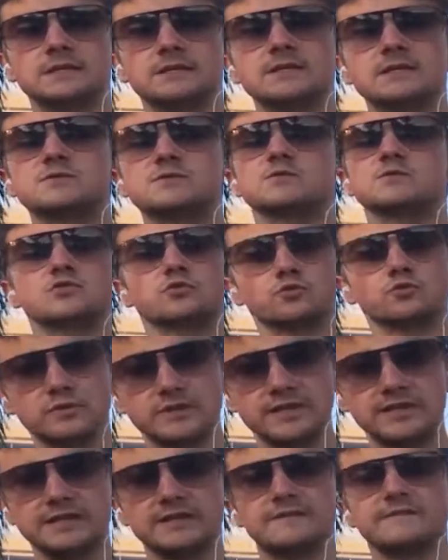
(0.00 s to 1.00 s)
This was a
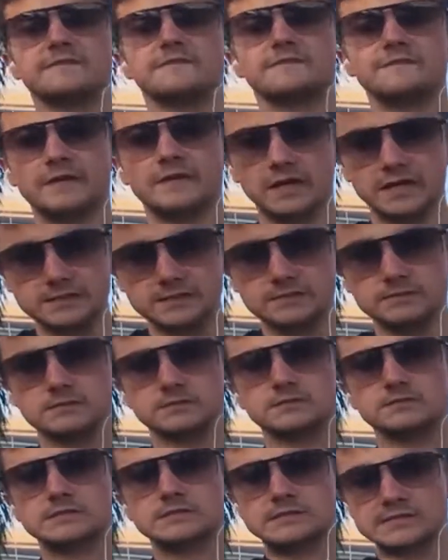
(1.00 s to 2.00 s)
really fun
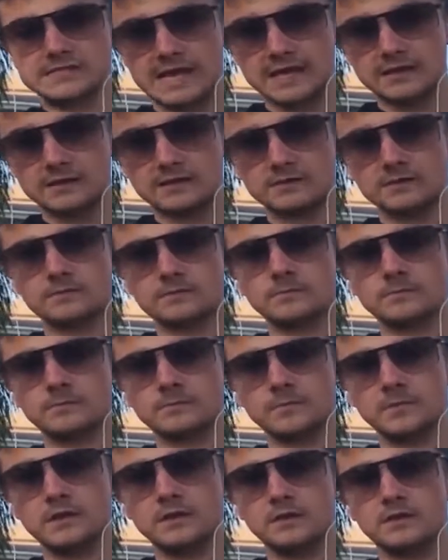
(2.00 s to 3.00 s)
set.
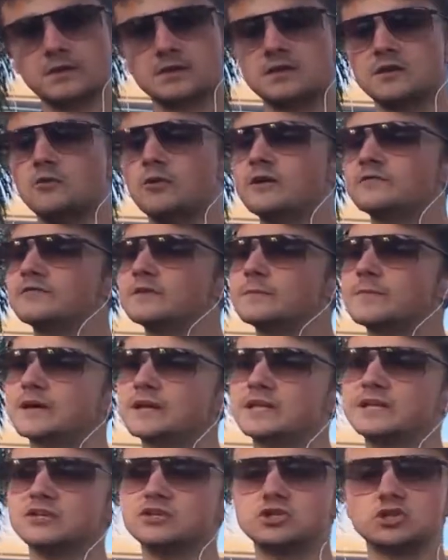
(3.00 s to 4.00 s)
You know,
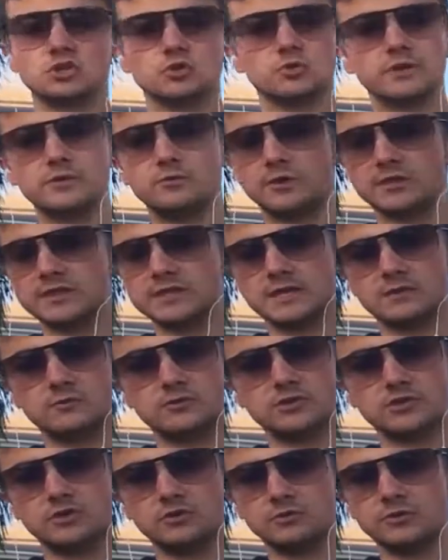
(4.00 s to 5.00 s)
everybody enjoyed what they were
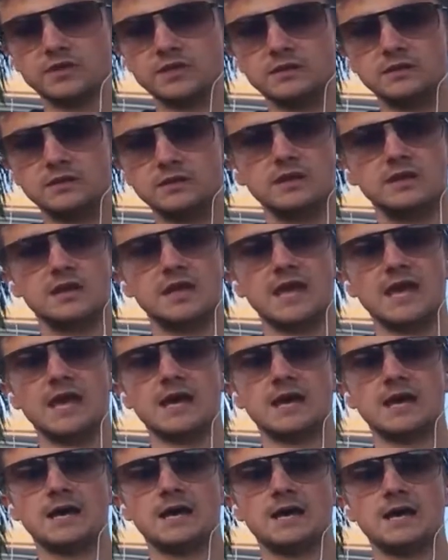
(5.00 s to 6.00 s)
doing.
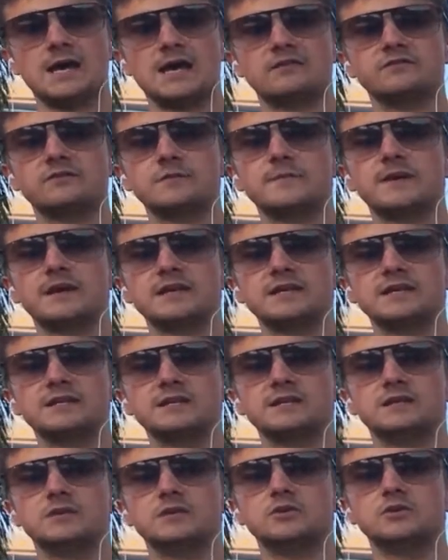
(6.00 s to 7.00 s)

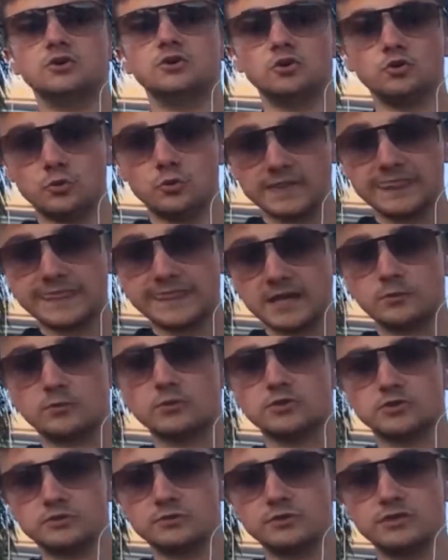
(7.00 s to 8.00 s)
Everybody knew what they were
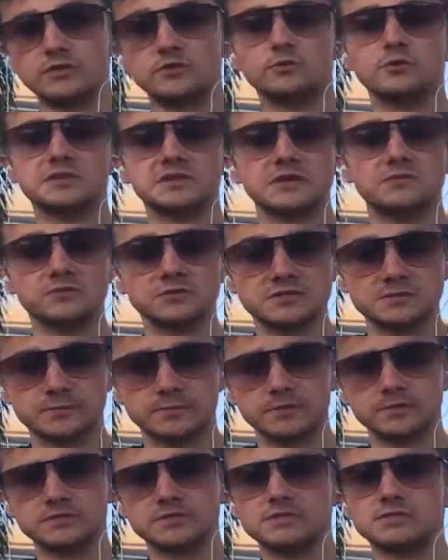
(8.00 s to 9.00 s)
doing, knew what they were
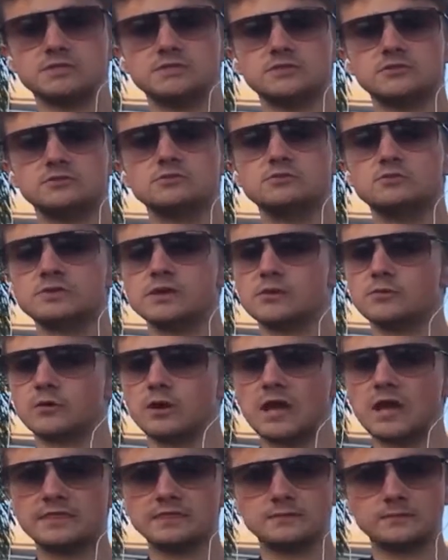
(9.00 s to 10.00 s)
supposed to do. They
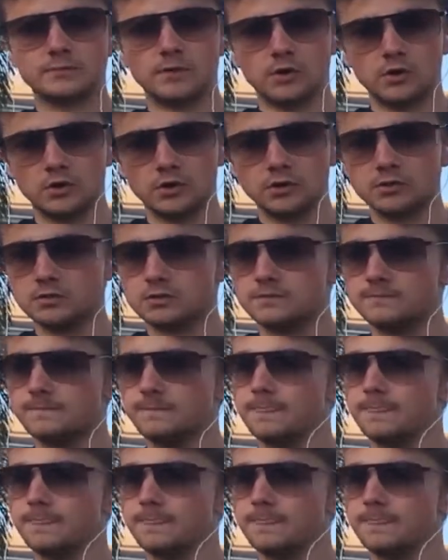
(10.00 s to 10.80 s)
were on the ball.